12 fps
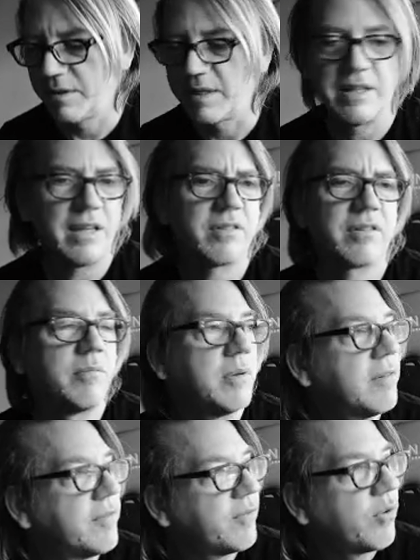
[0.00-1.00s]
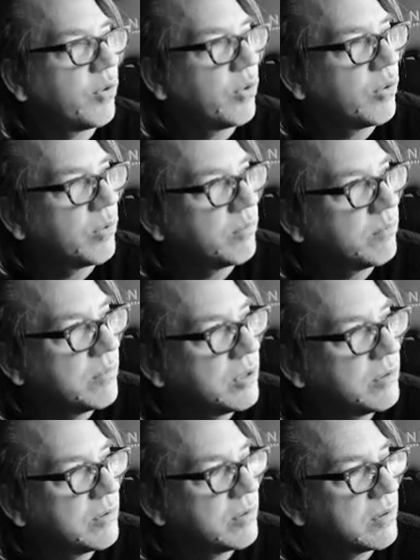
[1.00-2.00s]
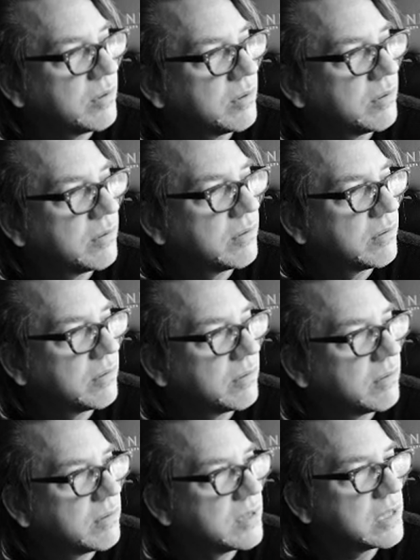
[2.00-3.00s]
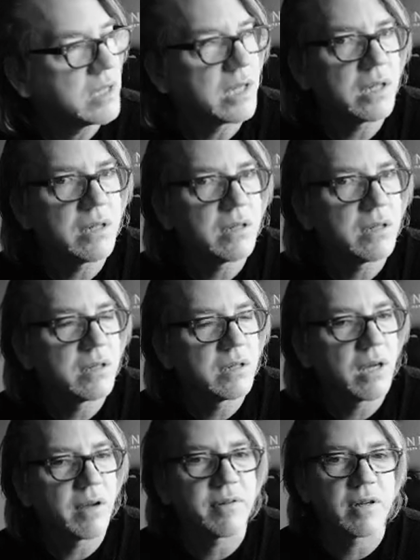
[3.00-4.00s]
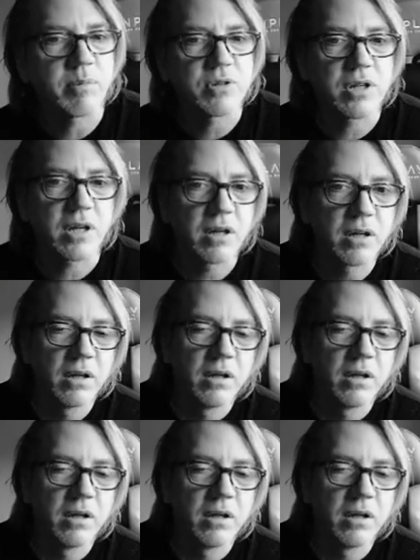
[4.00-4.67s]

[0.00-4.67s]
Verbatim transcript: I think it's going to be a full moon tonight. I have to double check.